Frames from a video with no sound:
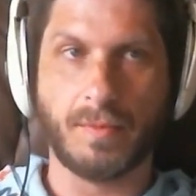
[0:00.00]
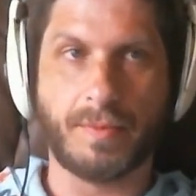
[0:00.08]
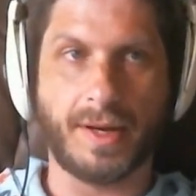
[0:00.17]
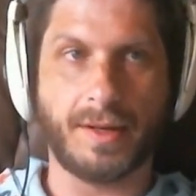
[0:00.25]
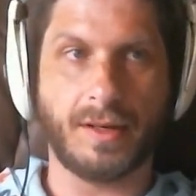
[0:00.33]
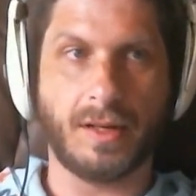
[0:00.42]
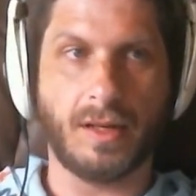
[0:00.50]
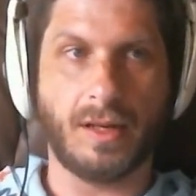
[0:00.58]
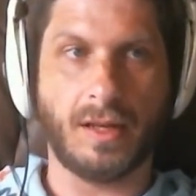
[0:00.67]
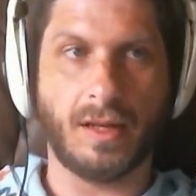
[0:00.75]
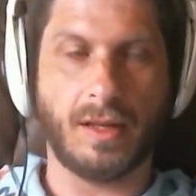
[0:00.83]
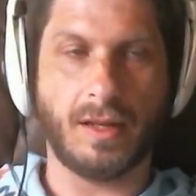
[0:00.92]
but
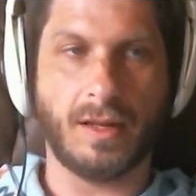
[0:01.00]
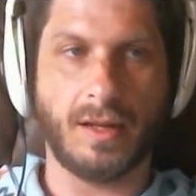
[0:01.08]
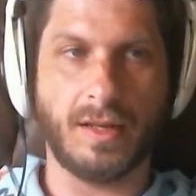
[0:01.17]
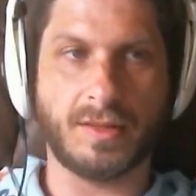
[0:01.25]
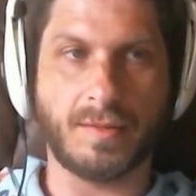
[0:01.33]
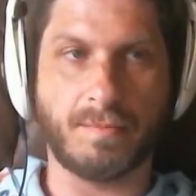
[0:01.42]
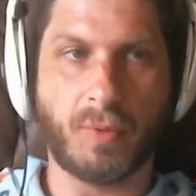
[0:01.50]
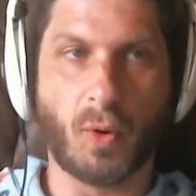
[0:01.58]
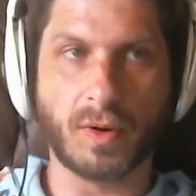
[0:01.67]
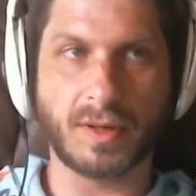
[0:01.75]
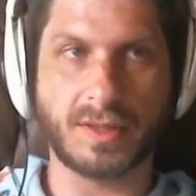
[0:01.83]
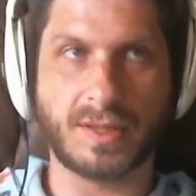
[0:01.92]
it's
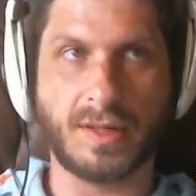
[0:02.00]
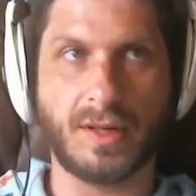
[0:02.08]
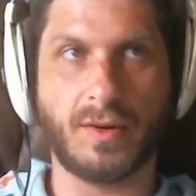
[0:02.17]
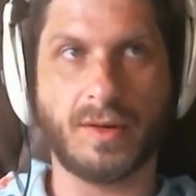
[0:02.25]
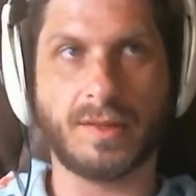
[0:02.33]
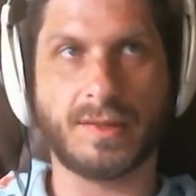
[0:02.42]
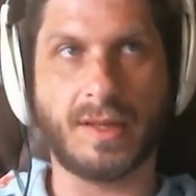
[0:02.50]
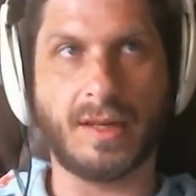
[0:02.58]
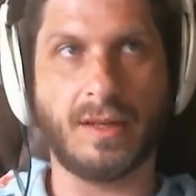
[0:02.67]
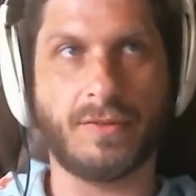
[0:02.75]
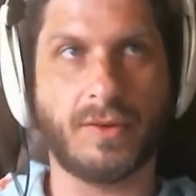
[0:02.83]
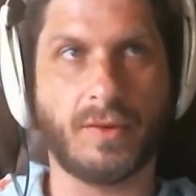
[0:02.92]
important to notice that
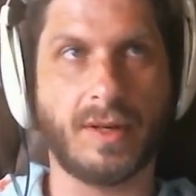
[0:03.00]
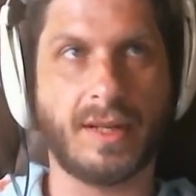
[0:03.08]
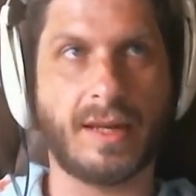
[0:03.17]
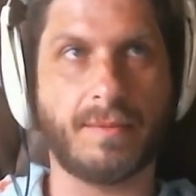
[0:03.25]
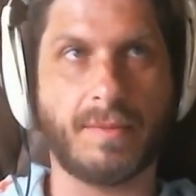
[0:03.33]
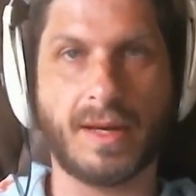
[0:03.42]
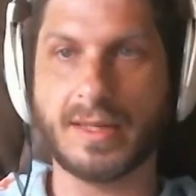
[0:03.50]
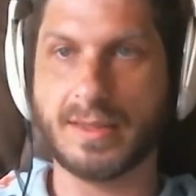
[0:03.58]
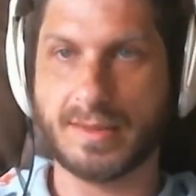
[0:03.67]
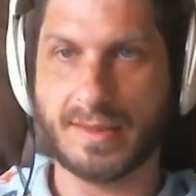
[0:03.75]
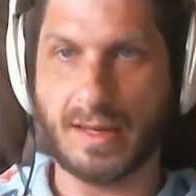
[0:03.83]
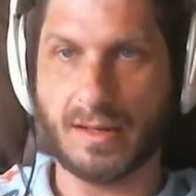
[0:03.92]
if you're in that
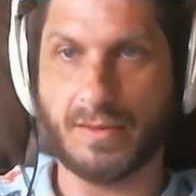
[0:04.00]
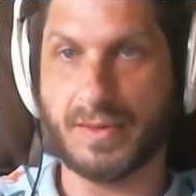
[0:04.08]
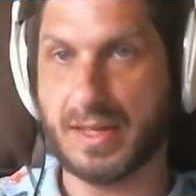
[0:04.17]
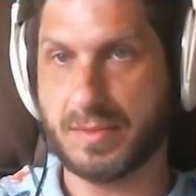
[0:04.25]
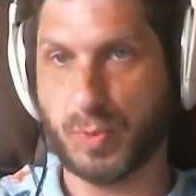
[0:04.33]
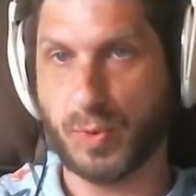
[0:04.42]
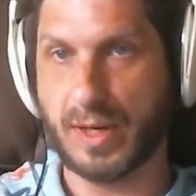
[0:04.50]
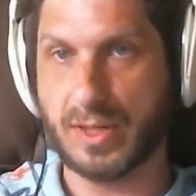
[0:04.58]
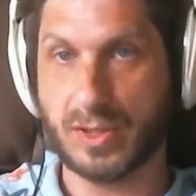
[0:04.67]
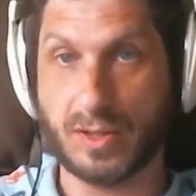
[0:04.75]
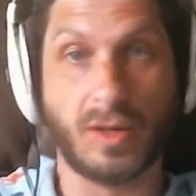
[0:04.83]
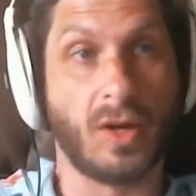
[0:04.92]
mindset of
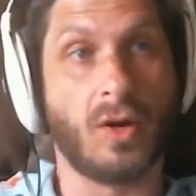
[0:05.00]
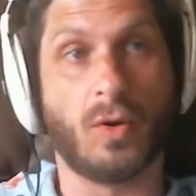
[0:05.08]
desperation,